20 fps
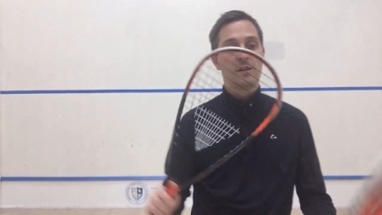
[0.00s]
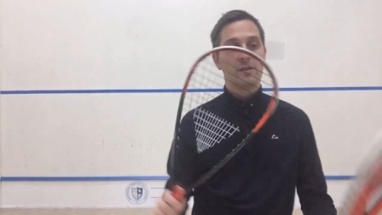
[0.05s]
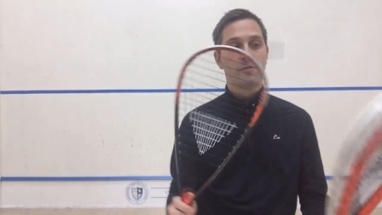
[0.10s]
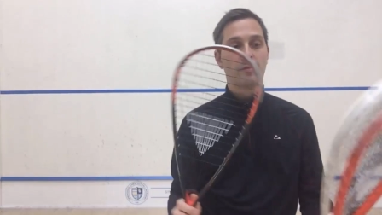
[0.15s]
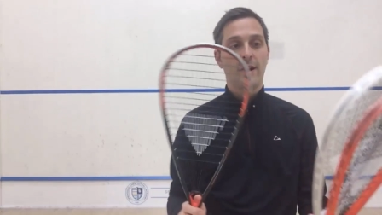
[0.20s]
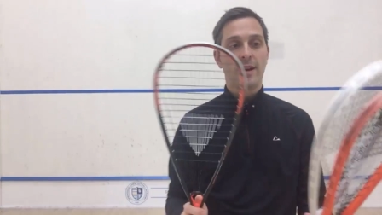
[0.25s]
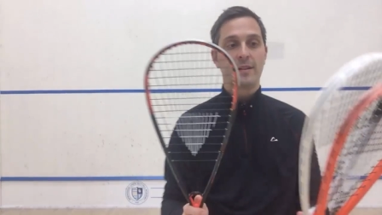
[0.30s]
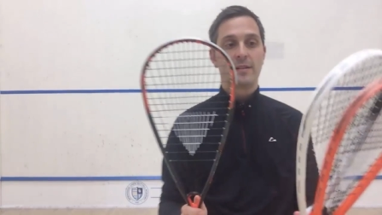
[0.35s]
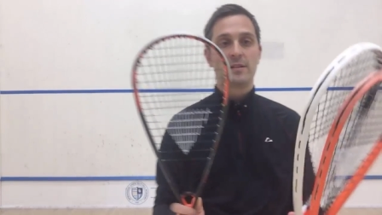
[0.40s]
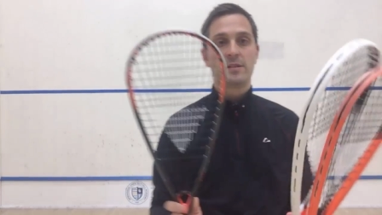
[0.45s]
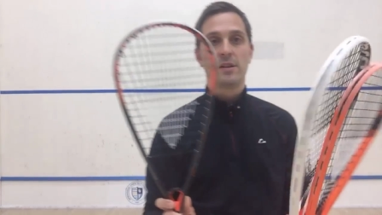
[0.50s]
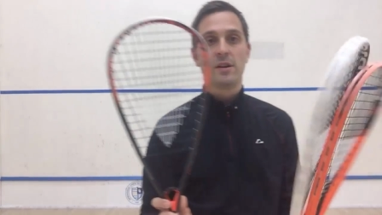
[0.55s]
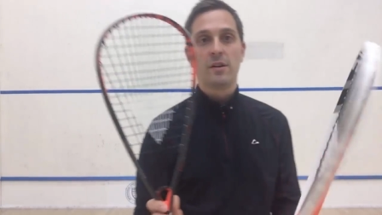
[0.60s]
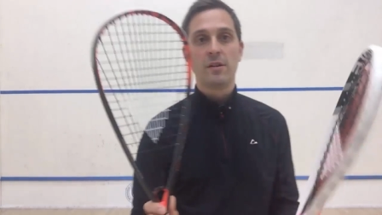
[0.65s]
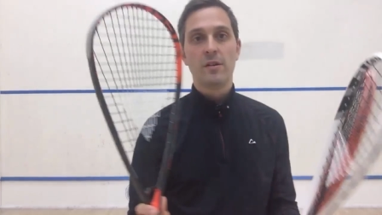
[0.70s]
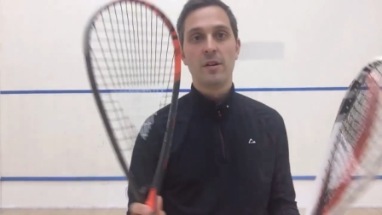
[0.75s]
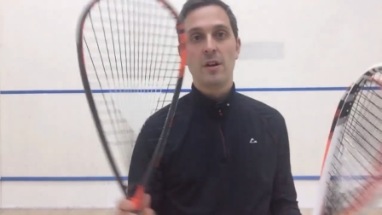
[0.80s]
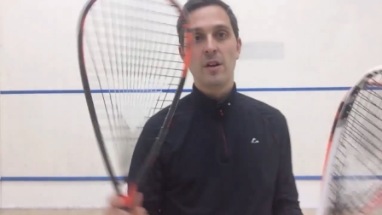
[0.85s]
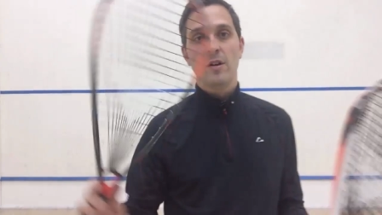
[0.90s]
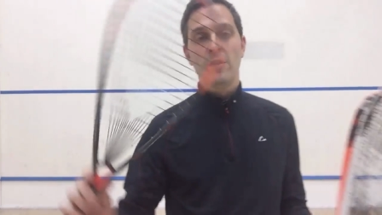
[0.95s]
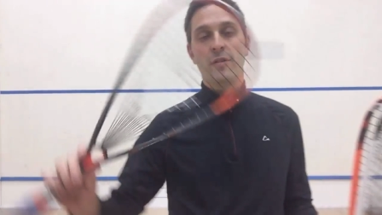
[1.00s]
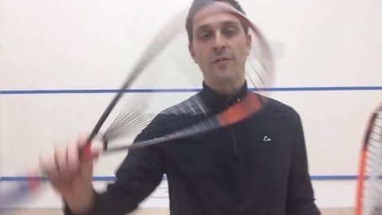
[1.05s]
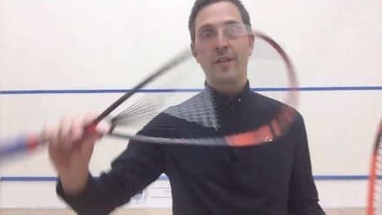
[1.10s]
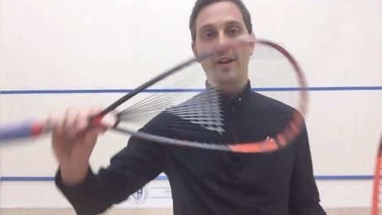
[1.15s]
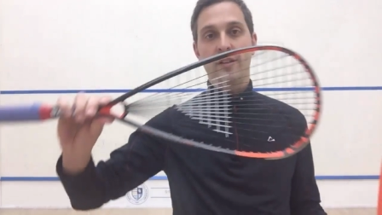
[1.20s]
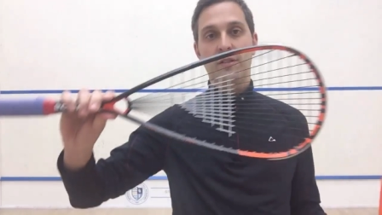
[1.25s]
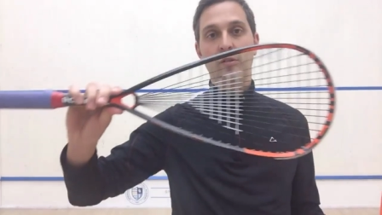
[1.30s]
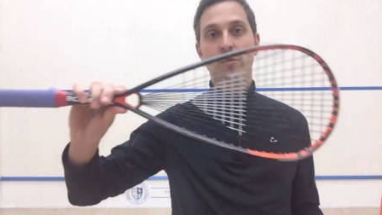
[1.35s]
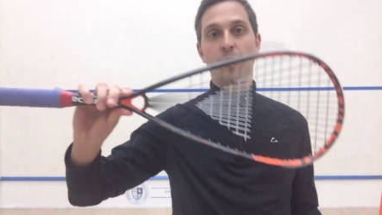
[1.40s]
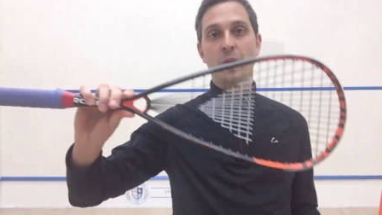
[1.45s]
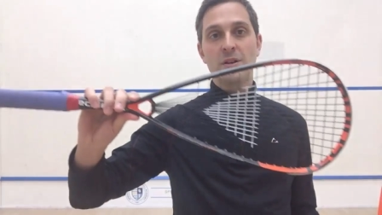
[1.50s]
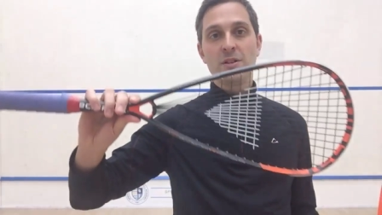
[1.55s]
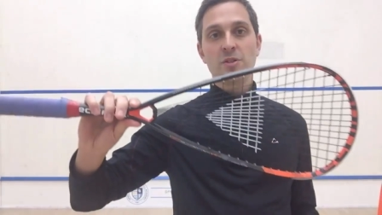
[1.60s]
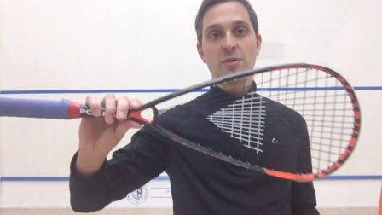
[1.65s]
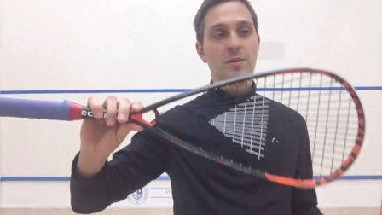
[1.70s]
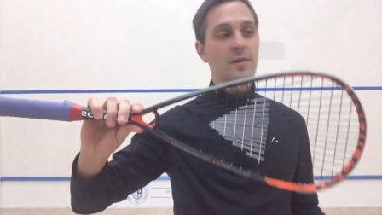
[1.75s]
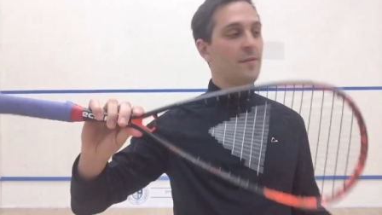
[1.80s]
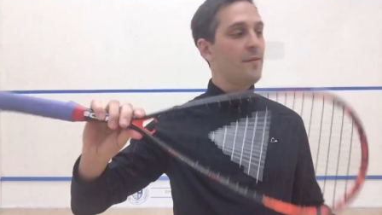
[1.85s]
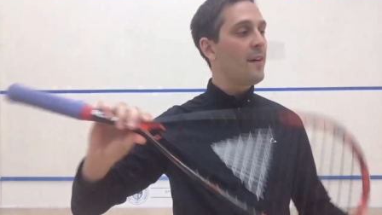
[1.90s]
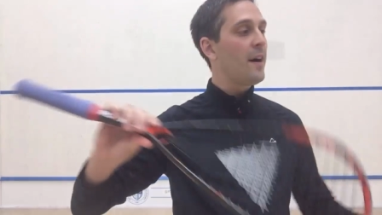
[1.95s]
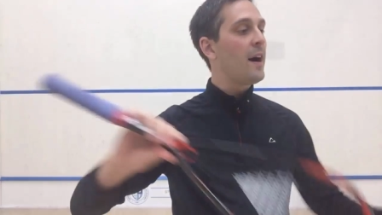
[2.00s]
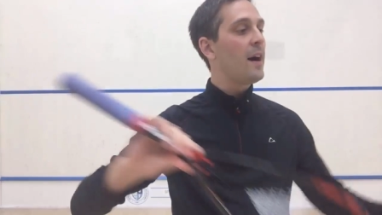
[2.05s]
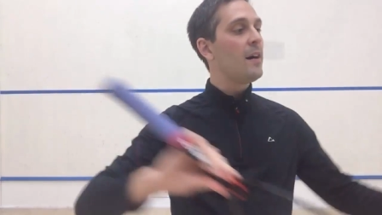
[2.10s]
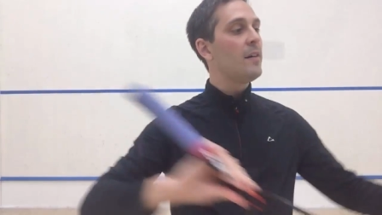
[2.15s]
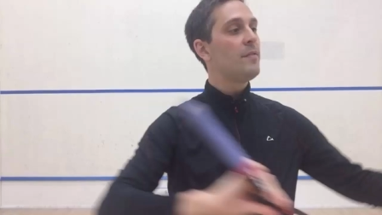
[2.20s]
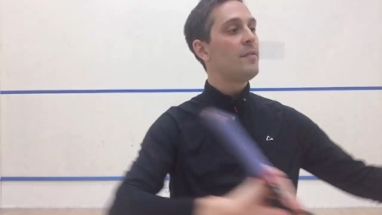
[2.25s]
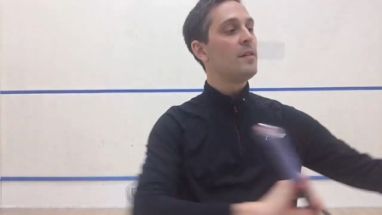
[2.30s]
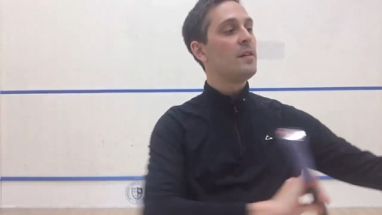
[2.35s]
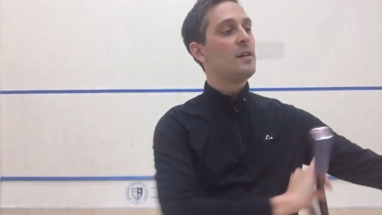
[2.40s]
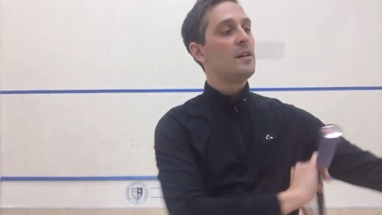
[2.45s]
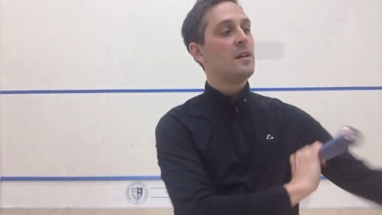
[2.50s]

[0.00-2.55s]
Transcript: Right. So we've got the 125,